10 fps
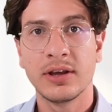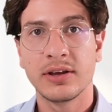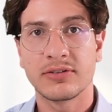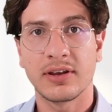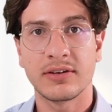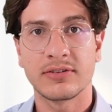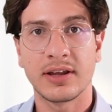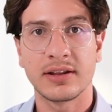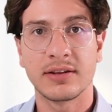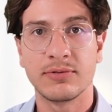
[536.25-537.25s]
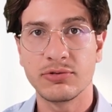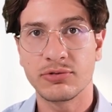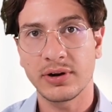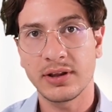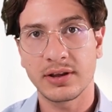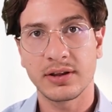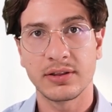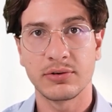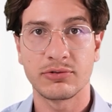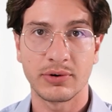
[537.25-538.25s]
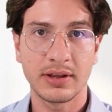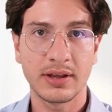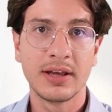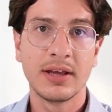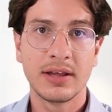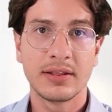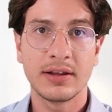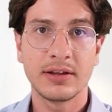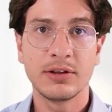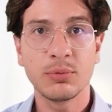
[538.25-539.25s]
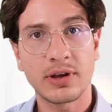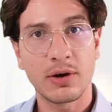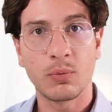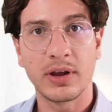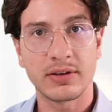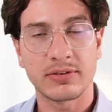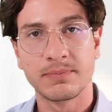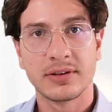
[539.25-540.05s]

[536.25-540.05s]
says that if you drink their drink, then you will get wings.